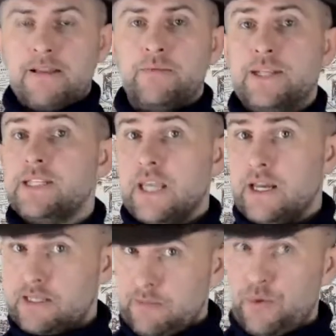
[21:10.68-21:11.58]
Once
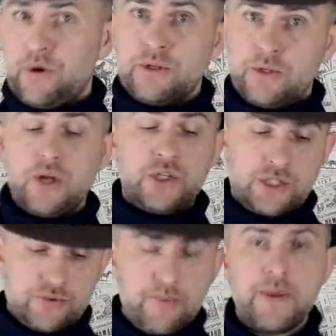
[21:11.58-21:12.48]
again, it's important not
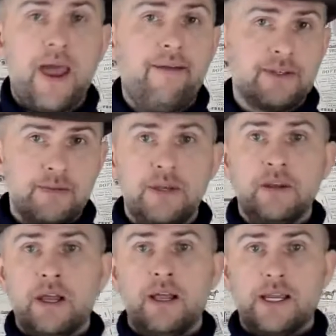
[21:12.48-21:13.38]
just to repeat after
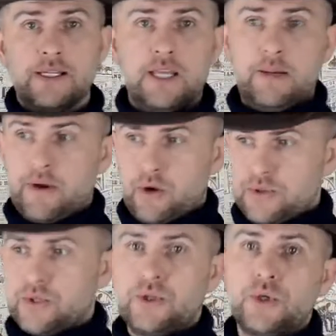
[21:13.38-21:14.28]
me, like I said, but
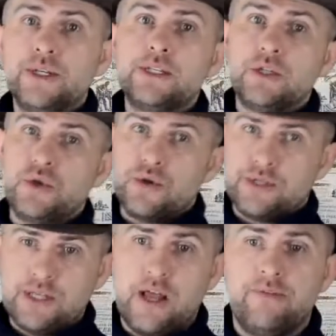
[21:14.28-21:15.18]
also to listen to
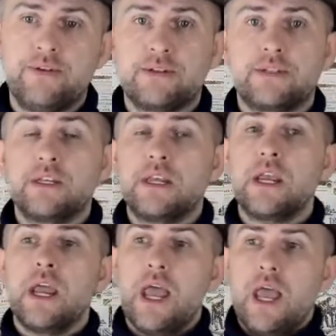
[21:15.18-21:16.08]
yourself and
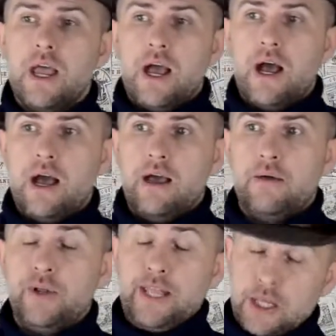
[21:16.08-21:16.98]
see,
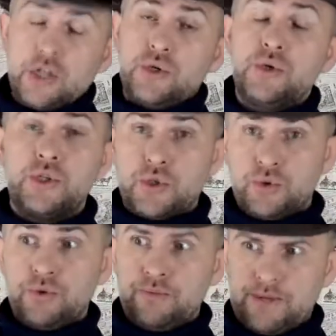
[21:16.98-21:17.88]
and get used
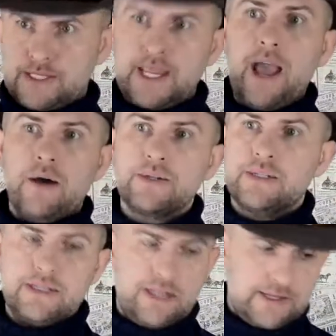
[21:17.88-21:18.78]
to the
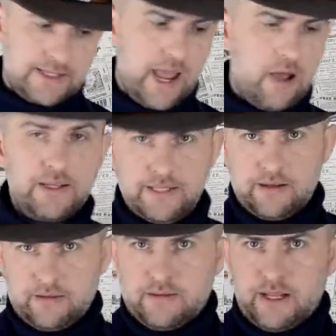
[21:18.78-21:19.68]
sounds as they sound, as
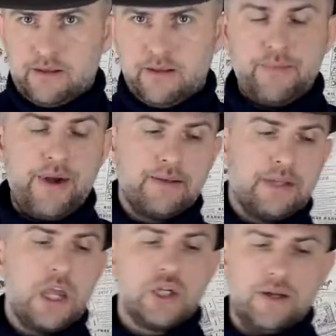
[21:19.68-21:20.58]
the
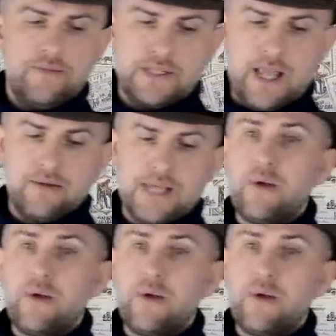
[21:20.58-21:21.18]
pronunciation of the sounds.